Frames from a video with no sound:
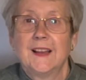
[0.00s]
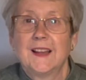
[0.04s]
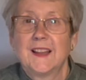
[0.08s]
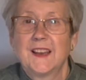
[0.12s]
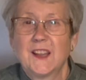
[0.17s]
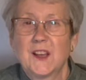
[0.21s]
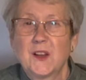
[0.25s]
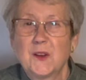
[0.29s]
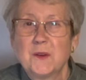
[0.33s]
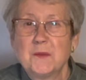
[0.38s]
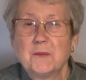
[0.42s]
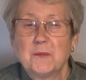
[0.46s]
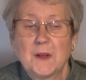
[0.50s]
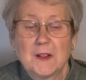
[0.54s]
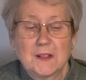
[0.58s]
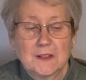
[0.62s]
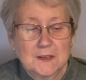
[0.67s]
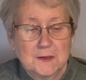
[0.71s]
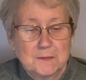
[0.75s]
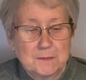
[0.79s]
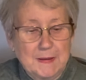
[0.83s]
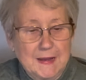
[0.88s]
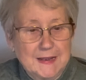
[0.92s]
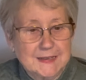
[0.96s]
Hello and
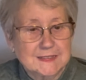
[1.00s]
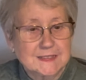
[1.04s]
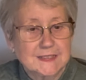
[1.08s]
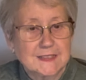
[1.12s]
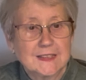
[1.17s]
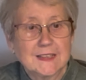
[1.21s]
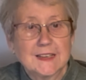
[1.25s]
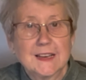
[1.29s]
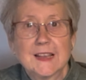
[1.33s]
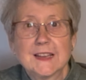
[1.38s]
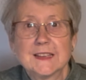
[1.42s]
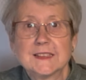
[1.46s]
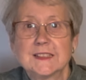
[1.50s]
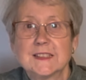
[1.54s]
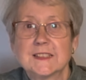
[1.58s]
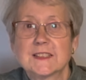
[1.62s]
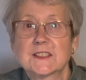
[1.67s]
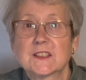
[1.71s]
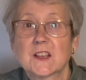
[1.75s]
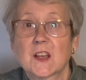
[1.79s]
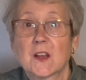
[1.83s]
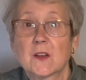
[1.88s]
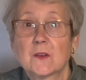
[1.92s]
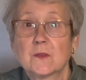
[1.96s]
welcome back to the Lady
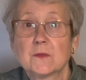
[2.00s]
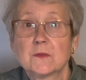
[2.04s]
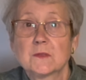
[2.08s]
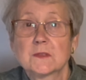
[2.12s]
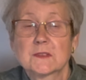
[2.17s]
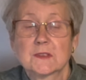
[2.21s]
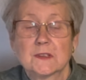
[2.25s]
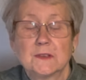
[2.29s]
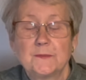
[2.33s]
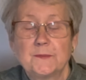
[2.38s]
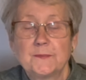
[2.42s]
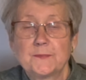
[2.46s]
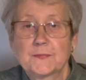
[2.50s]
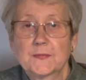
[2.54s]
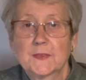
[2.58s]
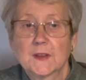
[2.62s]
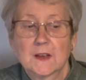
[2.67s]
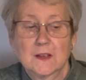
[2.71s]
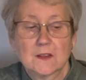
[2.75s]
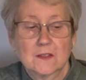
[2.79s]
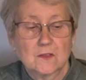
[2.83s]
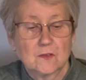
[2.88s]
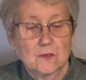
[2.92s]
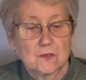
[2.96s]
Sows.
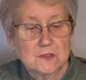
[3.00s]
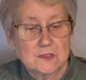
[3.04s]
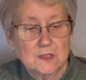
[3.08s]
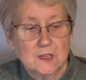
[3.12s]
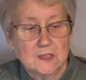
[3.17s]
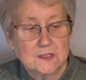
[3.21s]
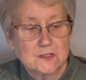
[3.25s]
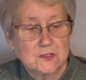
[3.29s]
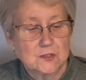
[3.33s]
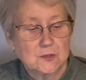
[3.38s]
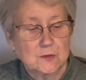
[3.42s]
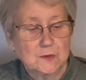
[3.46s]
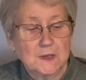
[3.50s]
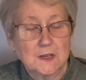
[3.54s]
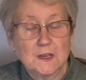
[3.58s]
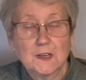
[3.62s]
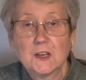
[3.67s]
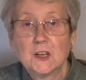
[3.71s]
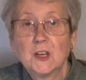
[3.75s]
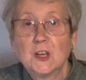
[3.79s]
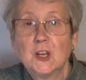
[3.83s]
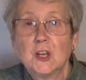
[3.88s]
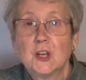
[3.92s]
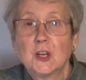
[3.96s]
I thought I'd do
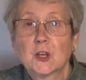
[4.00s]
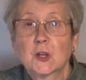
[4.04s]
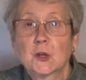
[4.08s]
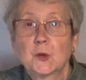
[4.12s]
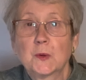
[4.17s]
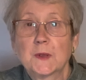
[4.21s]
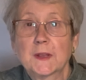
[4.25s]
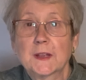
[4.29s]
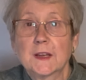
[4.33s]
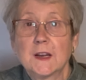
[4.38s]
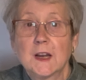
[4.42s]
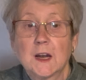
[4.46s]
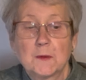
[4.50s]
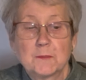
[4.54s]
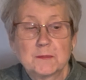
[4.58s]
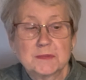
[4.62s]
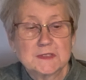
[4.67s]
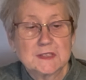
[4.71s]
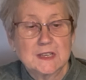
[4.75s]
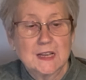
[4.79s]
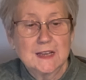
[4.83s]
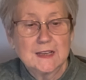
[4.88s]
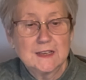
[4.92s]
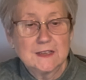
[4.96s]
a quick
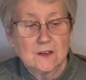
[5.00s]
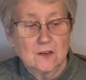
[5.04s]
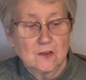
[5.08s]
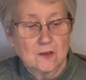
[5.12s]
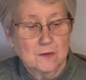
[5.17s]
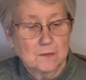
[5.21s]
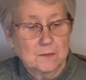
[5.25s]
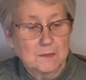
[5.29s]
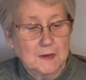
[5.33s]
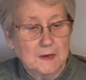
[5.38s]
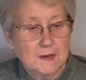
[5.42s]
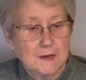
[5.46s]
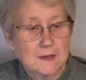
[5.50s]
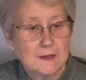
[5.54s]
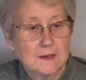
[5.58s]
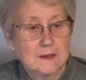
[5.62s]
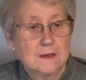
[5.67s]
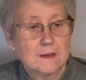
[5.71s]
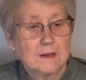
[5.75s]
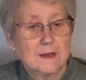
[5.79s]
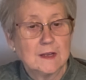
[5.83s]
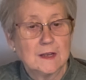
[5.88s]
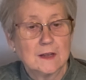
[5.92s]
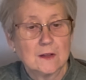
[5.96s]
update on
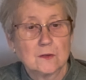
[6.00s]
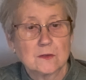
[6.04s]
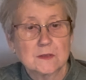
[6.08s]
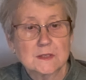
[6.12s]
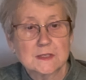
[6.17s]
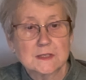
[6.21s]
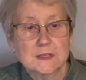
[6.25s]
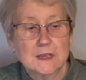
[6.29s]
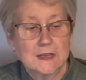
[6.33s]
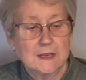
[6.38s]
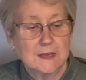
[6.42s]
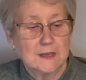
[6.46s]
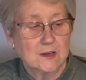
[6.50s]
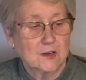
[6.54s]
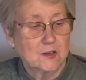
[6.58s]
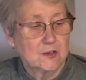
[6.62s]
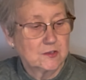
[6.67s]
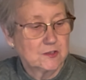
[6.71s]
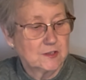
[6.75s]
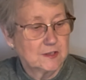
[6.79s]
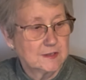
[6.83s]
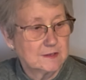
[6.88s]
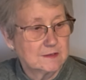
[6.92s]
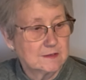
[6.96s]
my Elsay
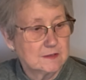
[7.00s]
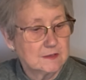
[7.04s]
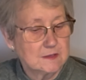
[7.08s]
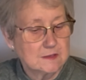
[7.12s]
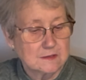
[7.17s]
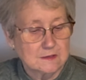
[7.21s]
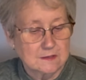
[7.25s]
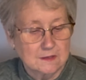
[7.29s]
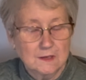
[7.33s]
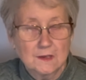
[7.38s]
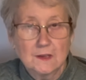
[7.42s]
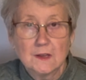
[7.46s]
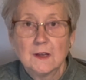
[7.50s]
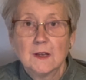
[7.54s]
onions.